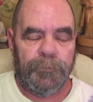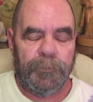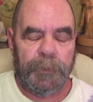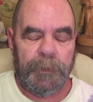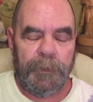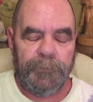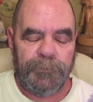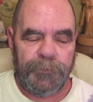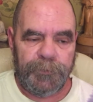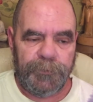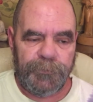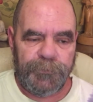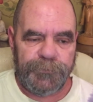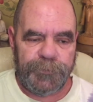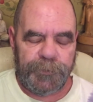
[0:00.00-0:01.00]
counseling,
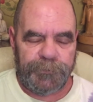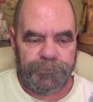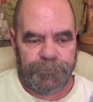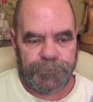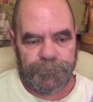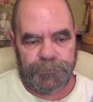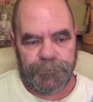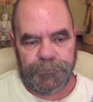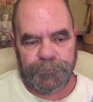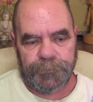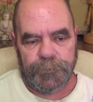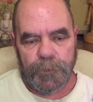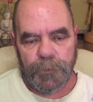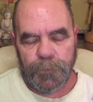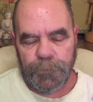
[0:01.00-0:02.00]
suggestions,
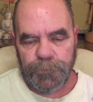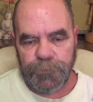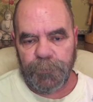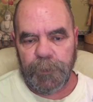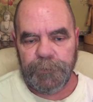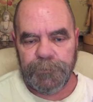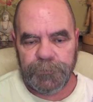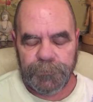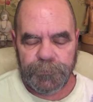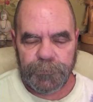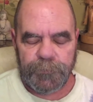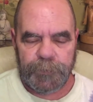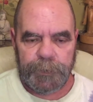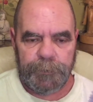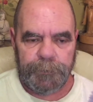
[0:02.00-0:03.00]
or directions of
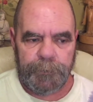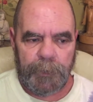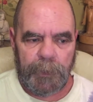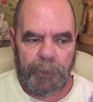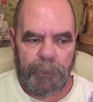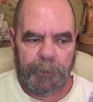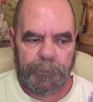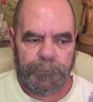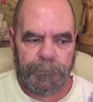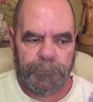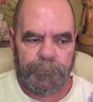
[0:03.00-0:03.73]
any kind.